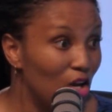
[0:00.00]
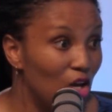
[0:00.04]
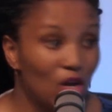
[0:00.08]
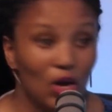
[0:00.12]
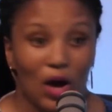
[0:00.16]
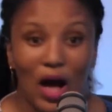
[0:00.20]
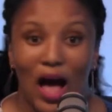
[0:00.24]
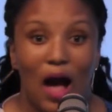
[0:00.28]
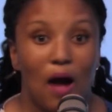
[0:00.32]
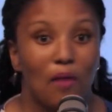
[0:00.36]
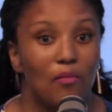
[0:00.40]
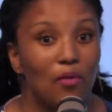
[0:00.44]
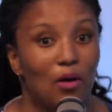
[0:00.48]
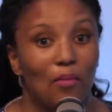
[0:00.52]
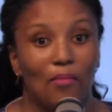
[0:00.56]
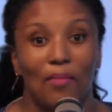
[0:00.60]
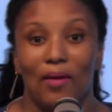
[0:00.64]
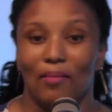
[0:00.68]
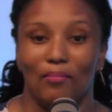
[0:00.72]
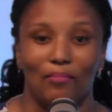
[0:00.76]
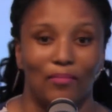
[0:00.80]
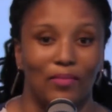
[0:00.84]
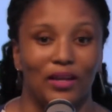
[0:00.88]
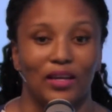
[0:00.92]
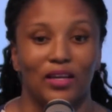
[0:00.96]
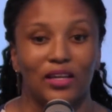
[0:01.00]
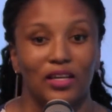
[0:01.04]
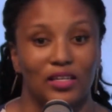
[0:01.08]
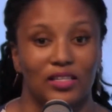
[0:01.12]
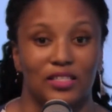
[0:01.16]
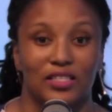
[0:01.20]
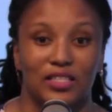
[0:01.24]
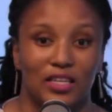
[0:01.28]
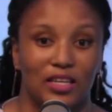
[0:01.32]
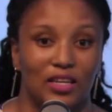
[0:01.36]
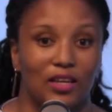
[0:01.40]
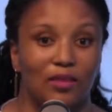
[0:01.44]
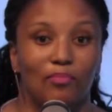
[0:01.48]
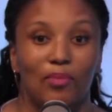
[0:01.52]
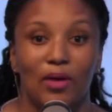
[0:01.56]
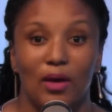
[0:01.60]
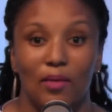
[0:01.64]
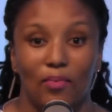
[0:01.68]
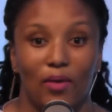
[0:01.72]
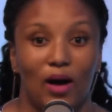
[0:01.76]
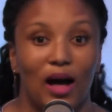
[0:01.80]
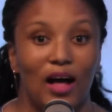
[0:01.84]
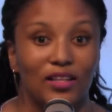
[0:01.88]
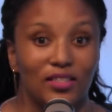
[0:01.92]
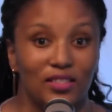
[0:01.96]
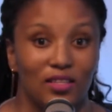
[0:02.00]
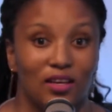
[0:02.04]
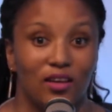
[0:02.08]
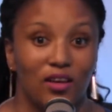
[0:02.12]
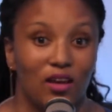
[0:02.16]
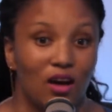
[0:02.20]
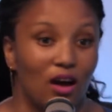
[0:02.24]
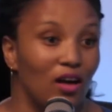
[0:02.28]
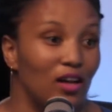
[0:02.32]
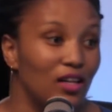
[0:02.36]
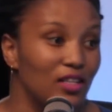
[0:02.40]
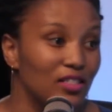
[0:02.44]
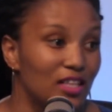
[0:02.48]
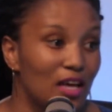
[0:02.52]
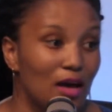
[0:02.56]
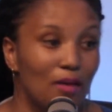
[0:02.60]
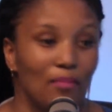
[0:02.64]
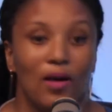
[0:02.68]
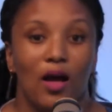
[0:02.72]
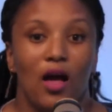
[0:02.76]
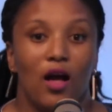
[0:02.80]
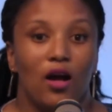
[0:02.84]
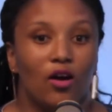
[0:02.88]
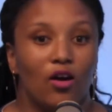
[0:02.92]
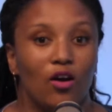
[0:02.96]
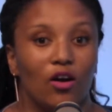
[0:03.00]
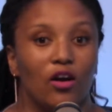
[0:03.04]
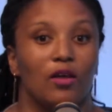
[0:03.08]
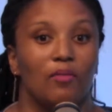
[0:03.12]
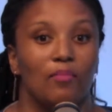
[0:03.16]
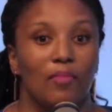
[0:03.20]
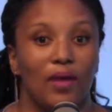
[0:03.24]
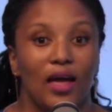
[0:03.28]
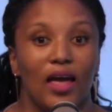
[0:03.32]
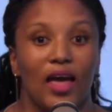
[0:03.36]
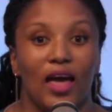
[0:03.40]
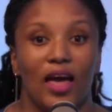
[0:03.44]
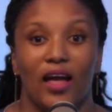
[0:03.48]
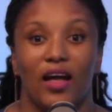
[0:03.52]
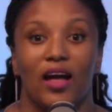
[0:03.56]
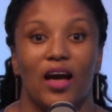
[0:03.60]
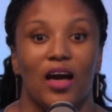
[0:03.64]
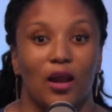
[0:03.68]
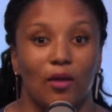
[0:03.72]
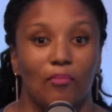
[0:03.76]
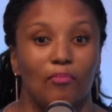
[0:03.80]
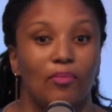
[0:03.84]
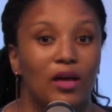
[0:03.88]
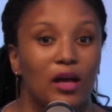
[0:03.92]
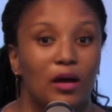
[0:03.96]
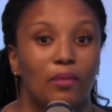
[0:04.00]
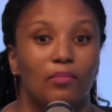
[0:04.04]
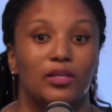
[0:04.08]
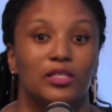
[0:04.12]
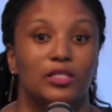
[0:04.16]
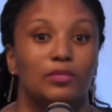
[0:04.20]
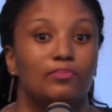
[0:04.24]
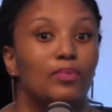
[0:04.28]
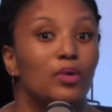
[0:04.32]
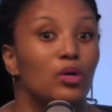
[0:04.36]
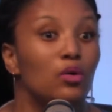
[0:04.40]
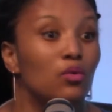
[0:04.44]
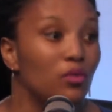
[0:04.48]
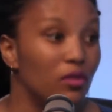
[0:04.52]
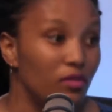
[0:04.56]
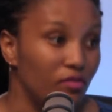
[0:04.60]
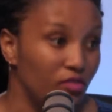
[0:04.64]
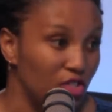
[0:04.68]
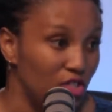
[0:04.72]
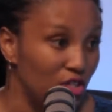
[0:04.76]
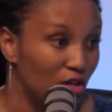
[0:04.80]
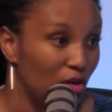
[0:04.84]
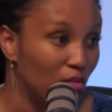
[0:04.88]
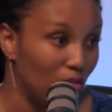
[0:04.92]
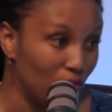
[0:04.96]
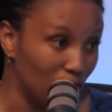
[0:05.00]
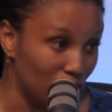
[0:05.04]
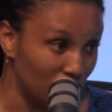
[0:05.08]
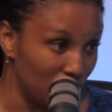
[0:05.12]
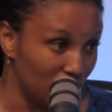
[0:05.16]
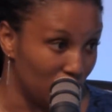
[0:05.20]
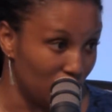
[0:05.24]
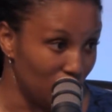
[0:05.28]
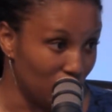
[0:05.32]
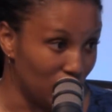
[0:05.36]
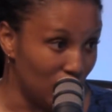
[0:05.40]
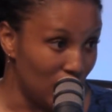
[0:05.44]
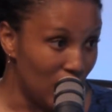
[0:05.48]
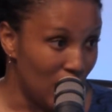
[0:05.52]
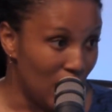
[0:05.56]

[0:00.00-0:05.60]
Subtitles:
You know, listen, people, I tell you all the time, Greta May ain't got to pick up a spoon if she don't want to,